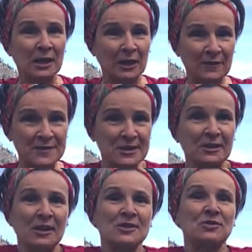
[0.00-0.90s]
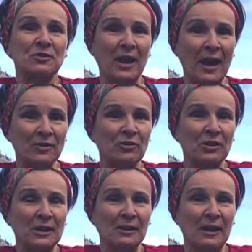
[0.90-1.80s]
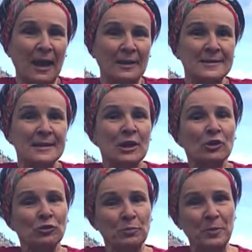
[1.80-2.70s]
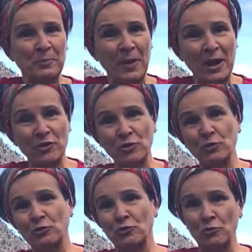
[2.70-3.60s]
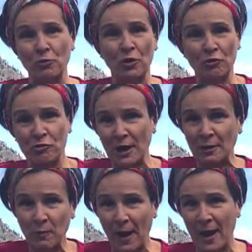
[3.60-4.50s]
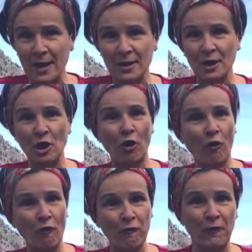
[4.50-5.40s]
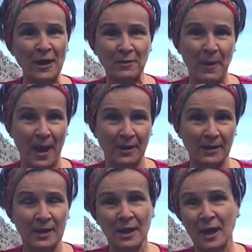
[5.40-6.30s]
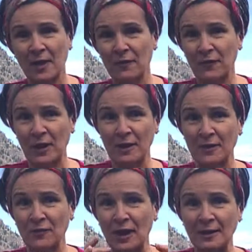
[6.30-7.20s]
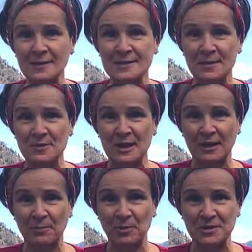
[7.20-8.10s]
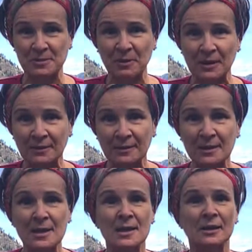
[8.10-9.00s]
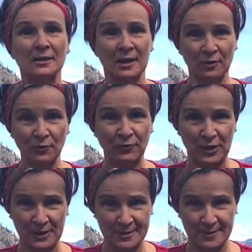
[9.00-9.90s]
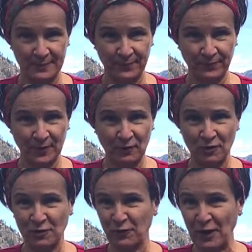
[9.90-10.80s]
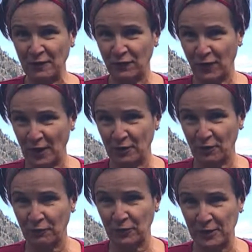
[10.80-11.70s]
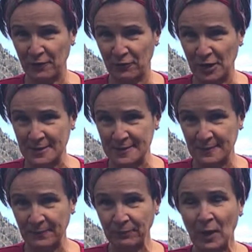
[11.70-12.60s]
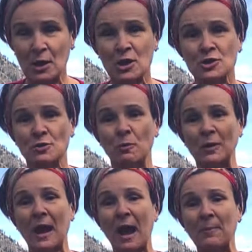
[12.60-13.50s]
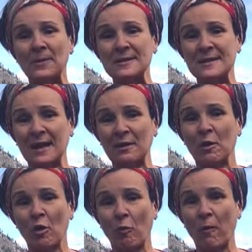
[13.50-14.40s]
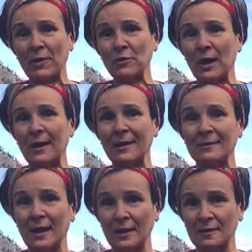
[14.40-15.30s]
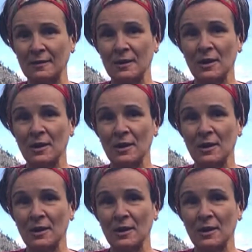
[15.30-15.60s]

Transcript: gives signals to the endocrine glands to prepare you to run away or fight back. If neither seems like a possibility, then you freeze. So it's fight, or freeze. So what happens then when you are in that